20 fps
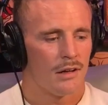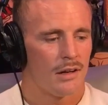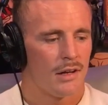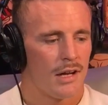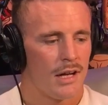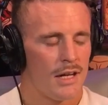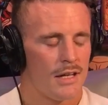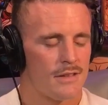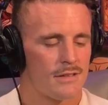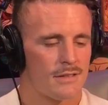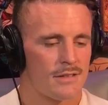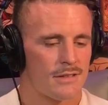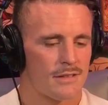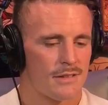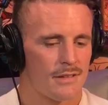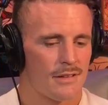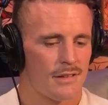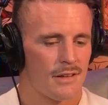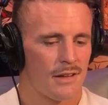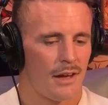
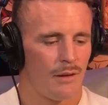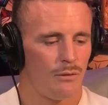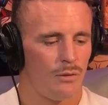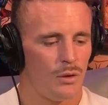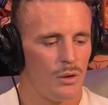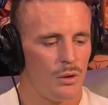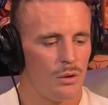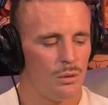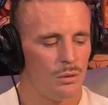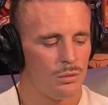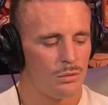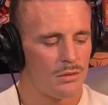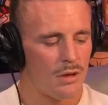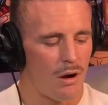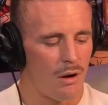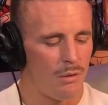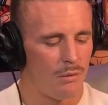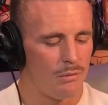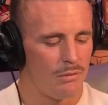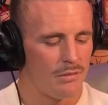if you
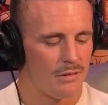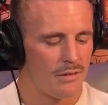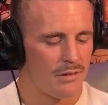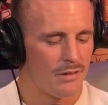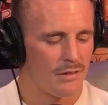don't.